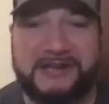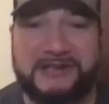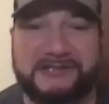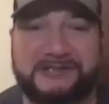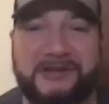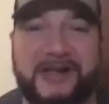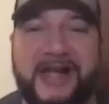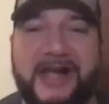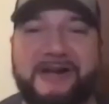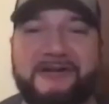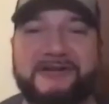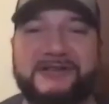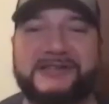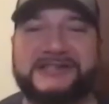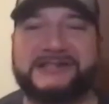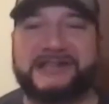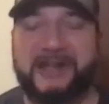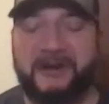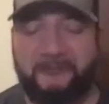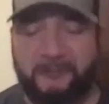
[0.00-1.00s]
So, how
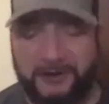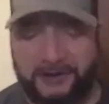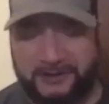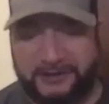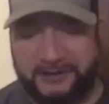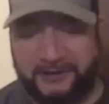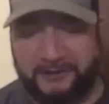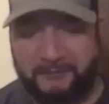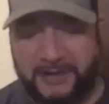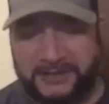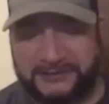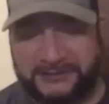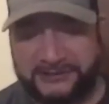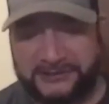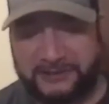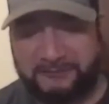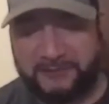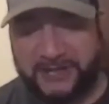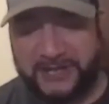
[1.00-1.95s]
is uh, one of the questions that we